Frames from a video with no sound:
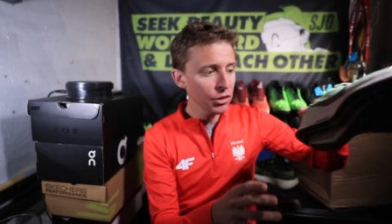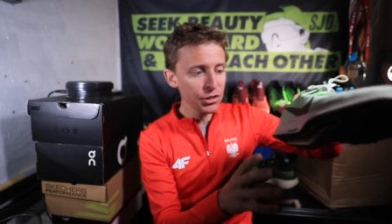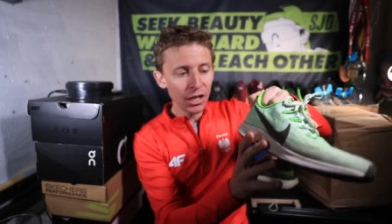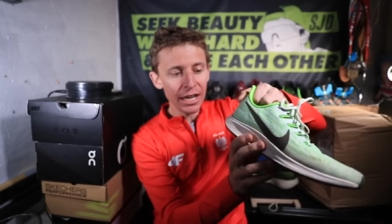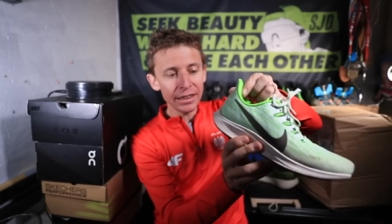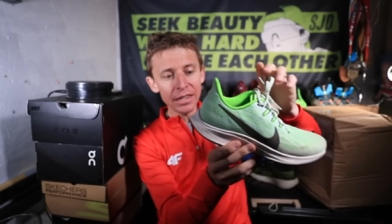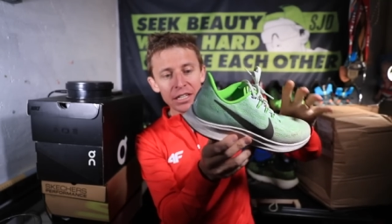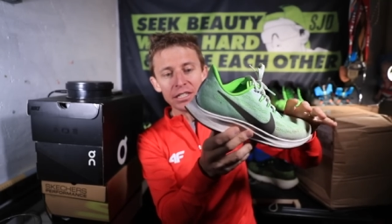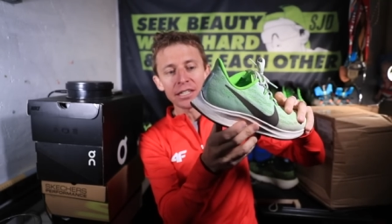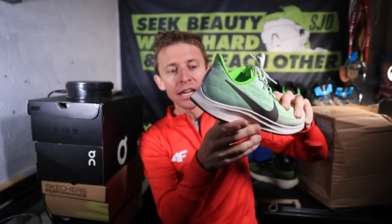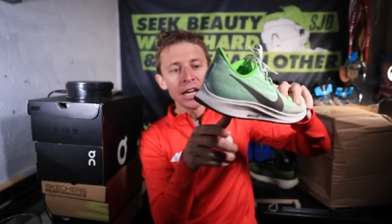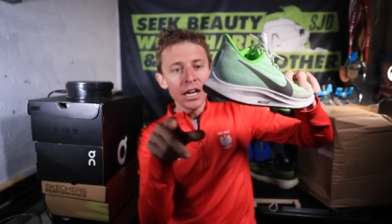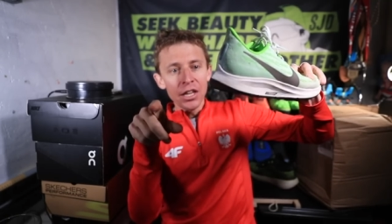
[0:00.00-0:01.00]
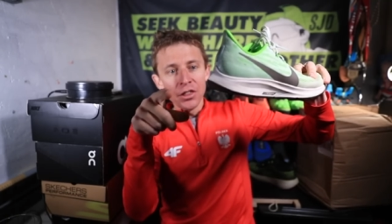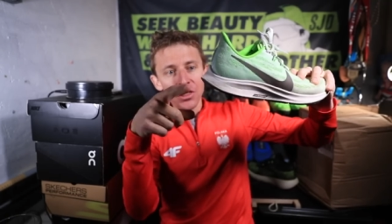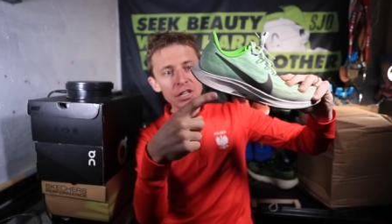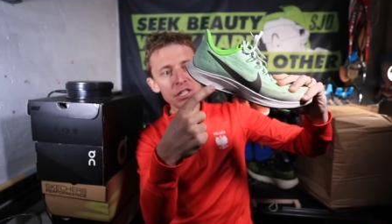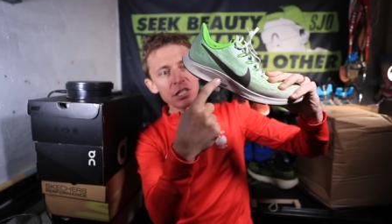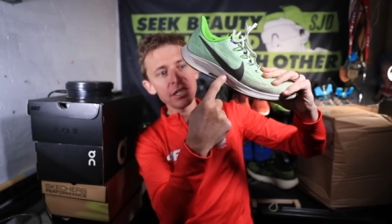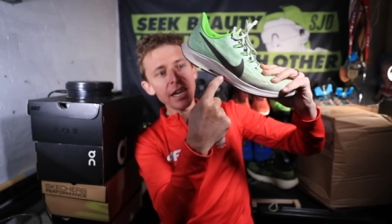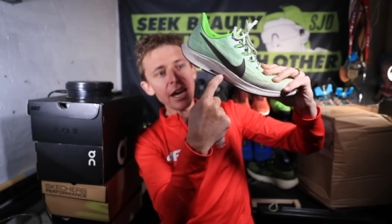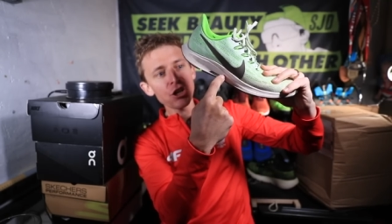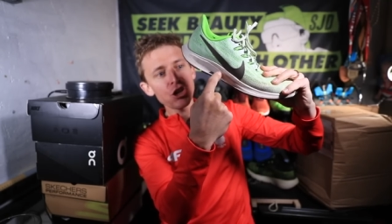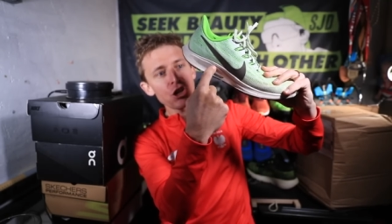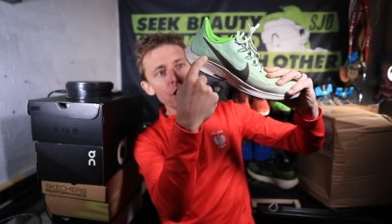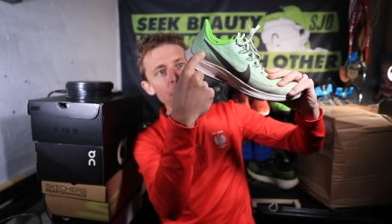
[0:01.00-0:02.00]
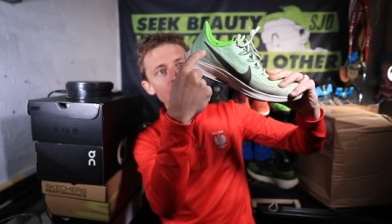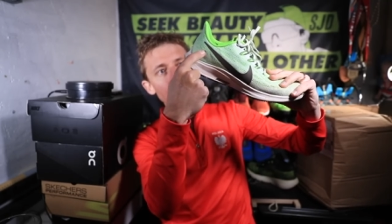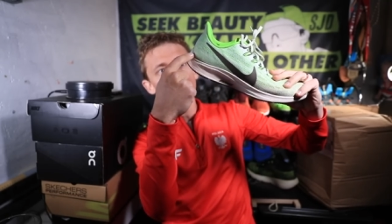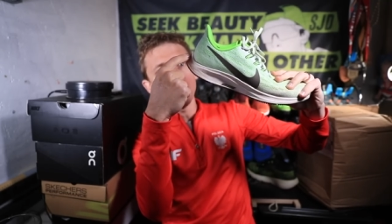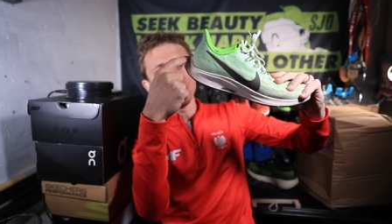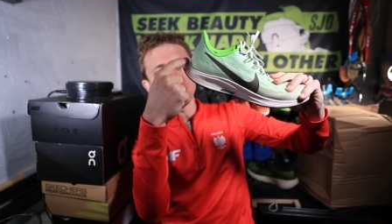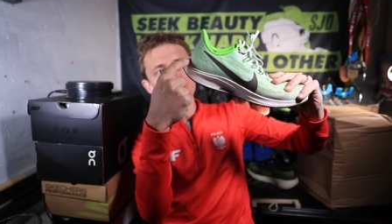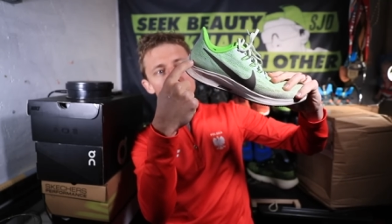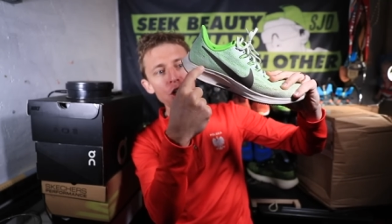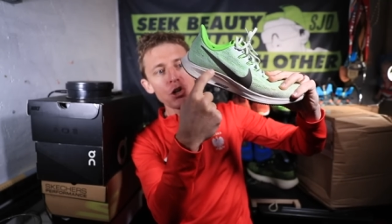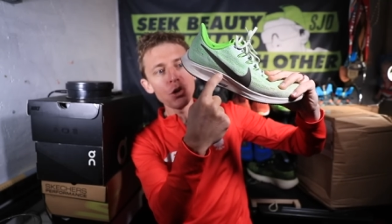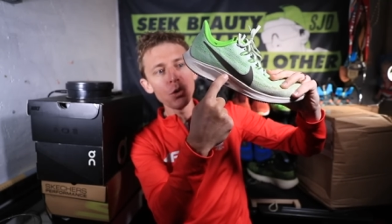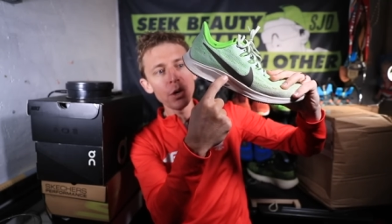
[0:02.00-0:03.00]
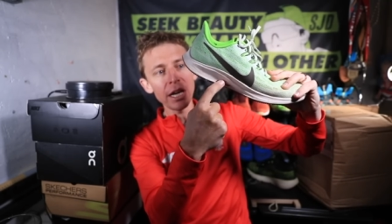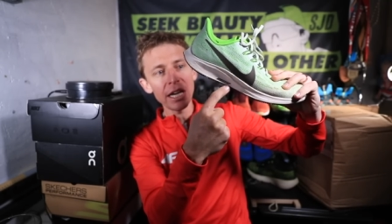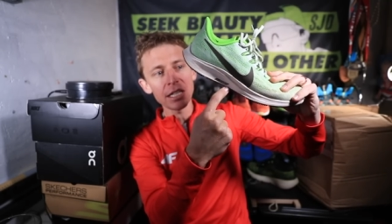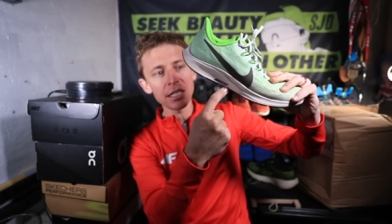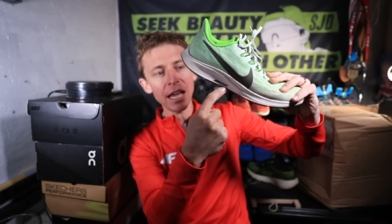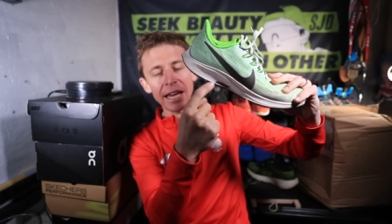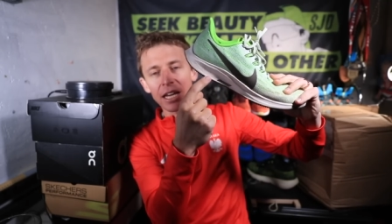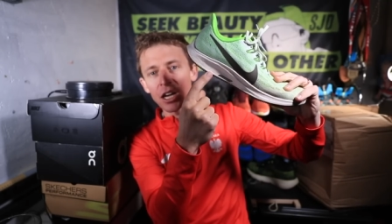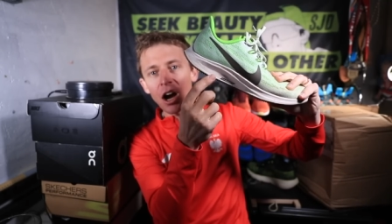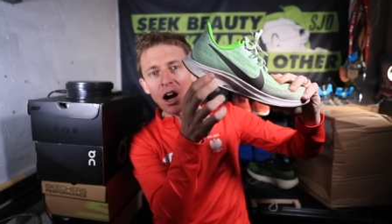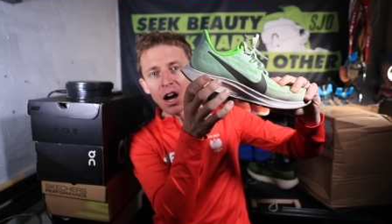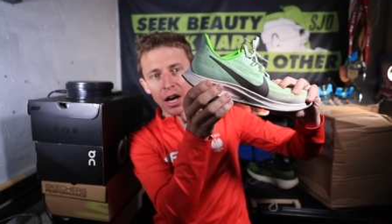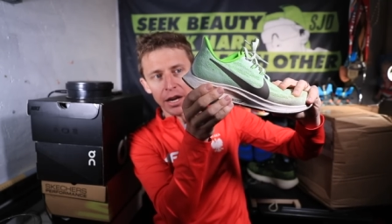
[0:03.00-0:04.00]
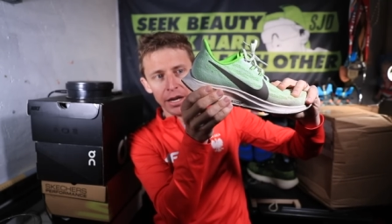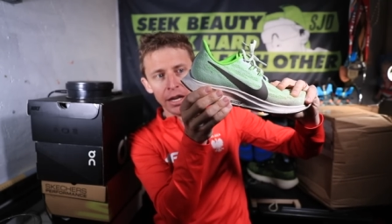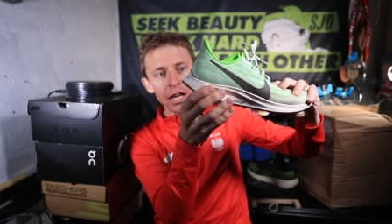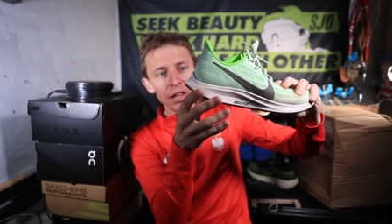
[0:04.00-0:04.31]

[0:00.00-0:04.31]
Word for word: so like this, this section of the shoe is like gone.